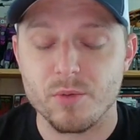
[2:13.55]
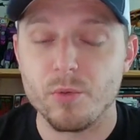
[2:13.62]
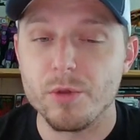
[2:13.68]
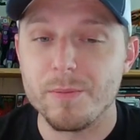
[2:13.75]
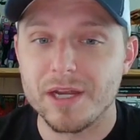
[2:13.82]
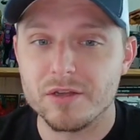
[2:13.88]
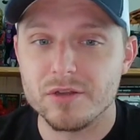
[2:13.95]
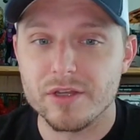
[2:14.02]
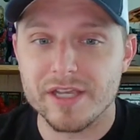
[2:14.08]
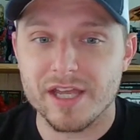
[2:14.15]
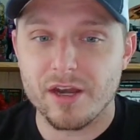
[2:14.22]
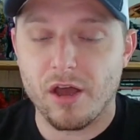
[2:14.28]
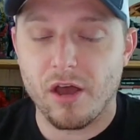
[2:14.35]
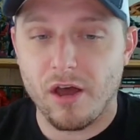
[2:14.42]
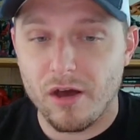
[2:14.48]
And we're about to look
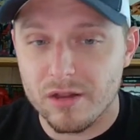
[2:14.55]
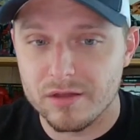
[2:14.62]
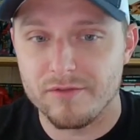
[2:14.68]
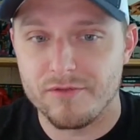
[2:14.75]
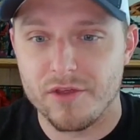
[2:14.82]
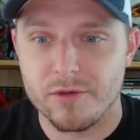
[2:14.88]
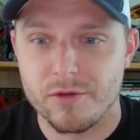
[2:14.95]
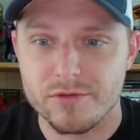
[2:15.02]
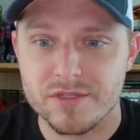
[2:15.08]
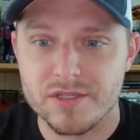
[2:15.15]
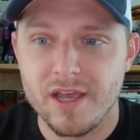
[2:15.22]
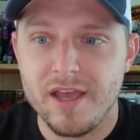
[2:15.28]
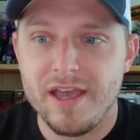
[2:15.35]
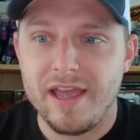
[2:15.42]
at all of those.